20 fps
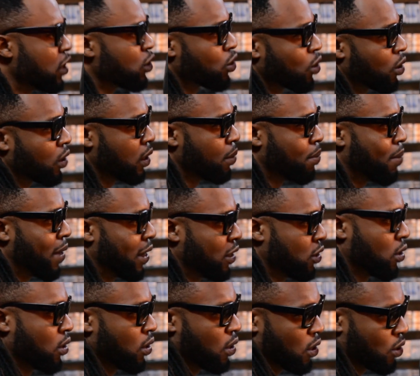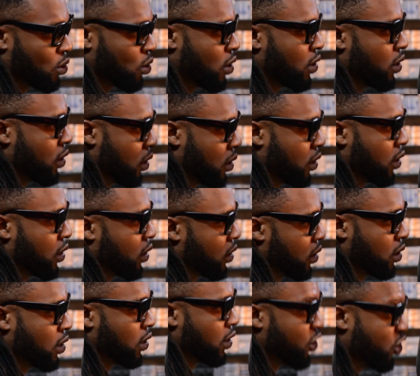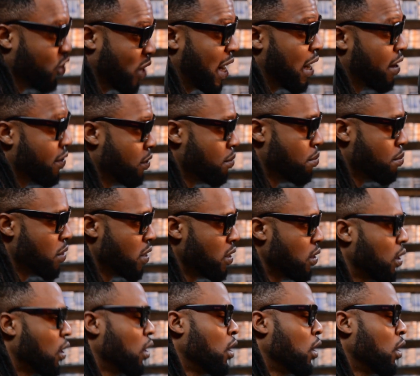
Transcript: they saw the passion, they saw the drive in me.